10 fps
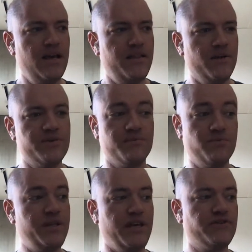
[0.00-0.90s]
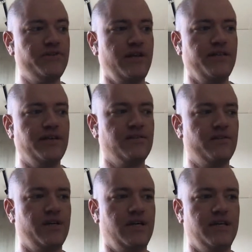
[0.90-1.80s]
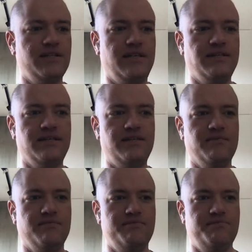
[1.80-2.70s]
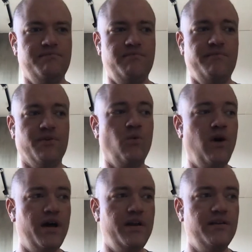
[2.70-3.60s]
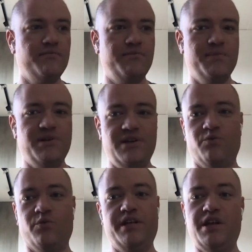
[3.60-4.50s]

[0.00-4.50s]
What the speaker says: were some really interesting things going on in the sense that, for one, people didn't really